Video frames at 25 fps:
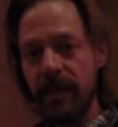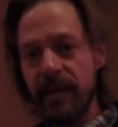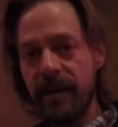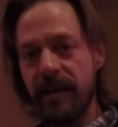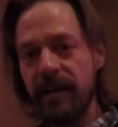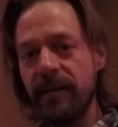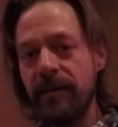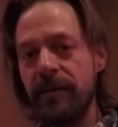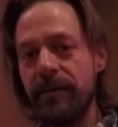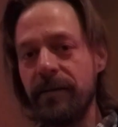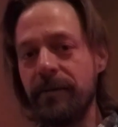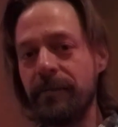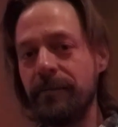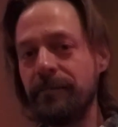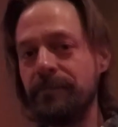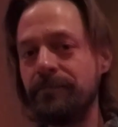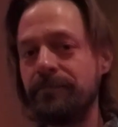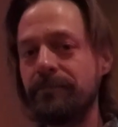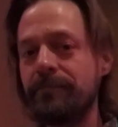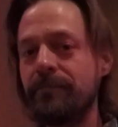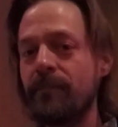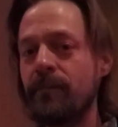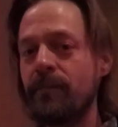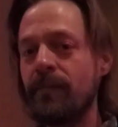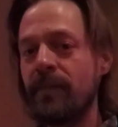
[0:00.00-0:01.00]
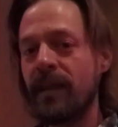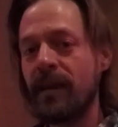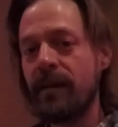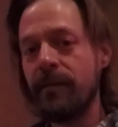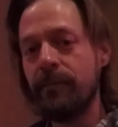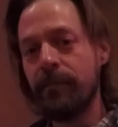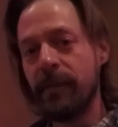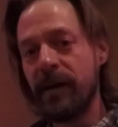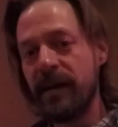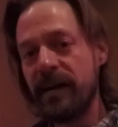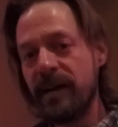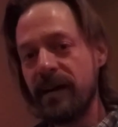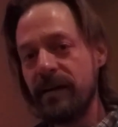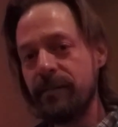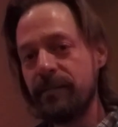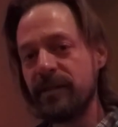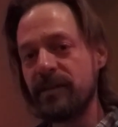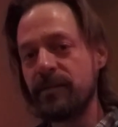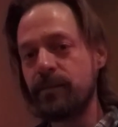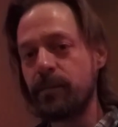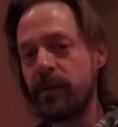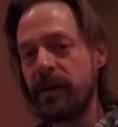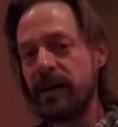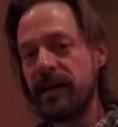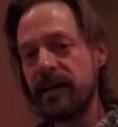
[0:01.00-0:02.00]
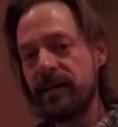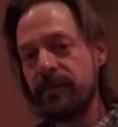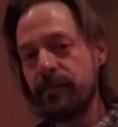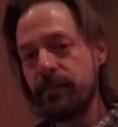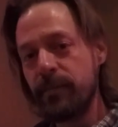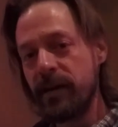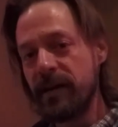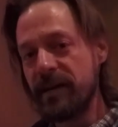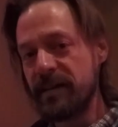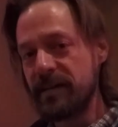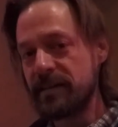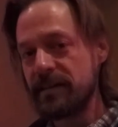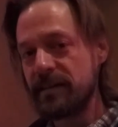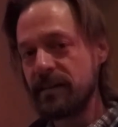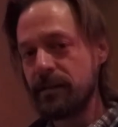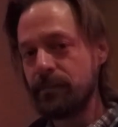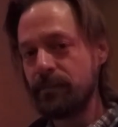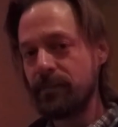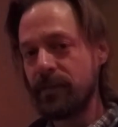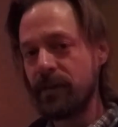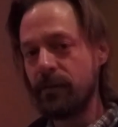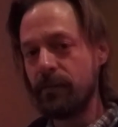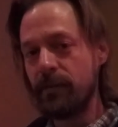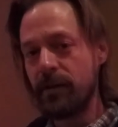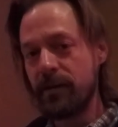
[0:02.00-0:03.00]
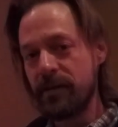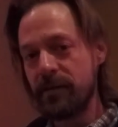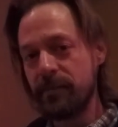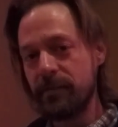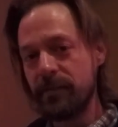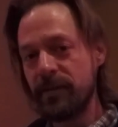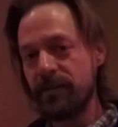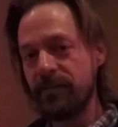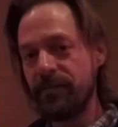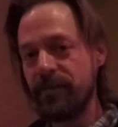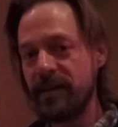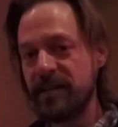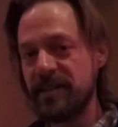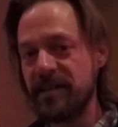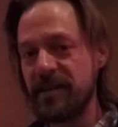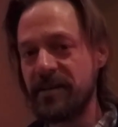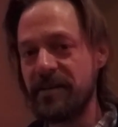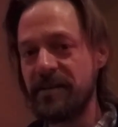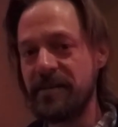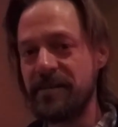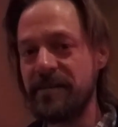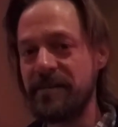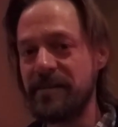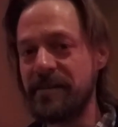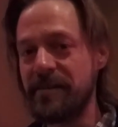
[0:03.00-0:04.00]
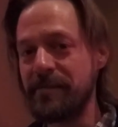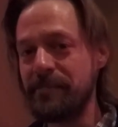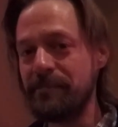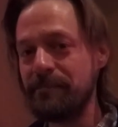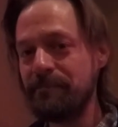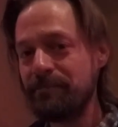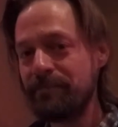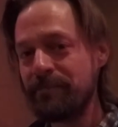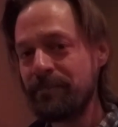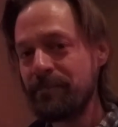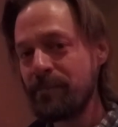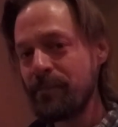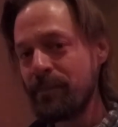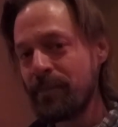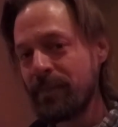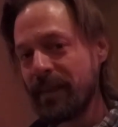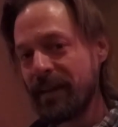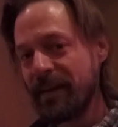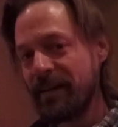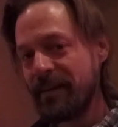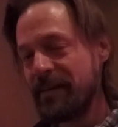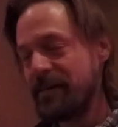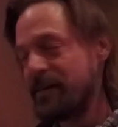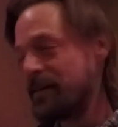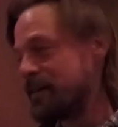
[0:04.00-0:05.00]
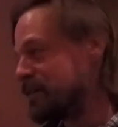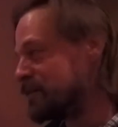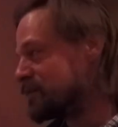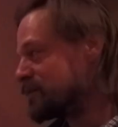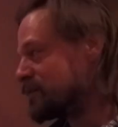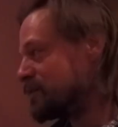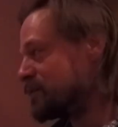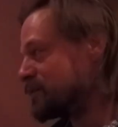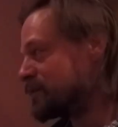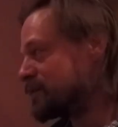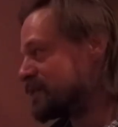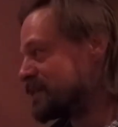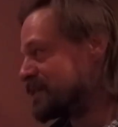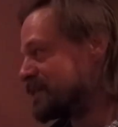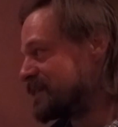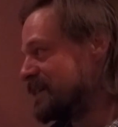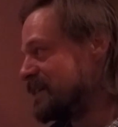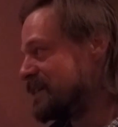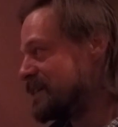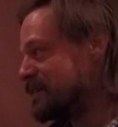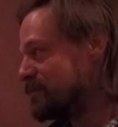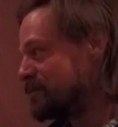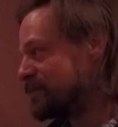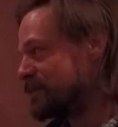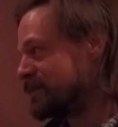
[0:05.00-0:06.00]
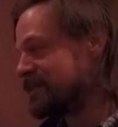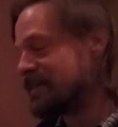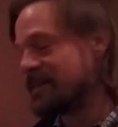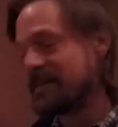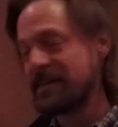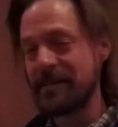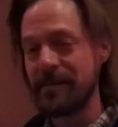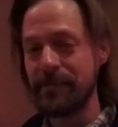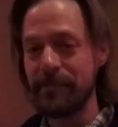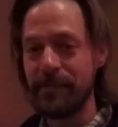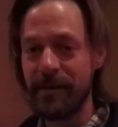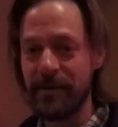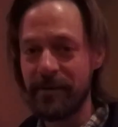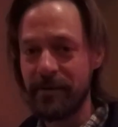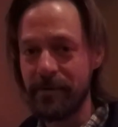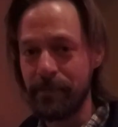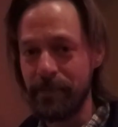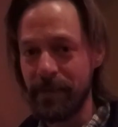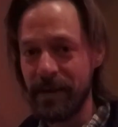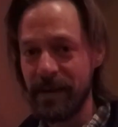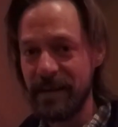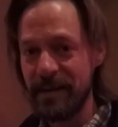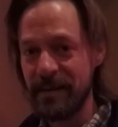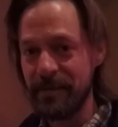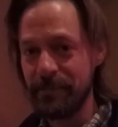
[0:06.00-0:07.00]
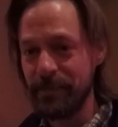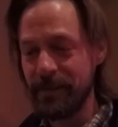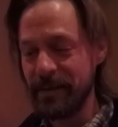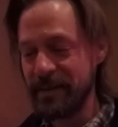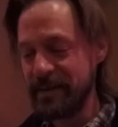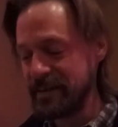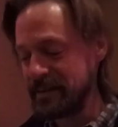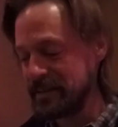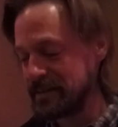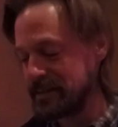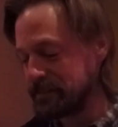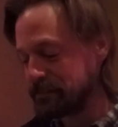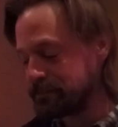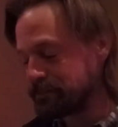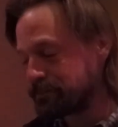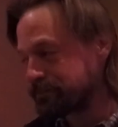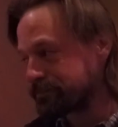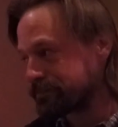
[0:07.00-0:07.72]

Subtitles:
Hello, my name is Branden Bryce. Welcome to the Veggie Gardener. Alright, so today we're talking about companion plants.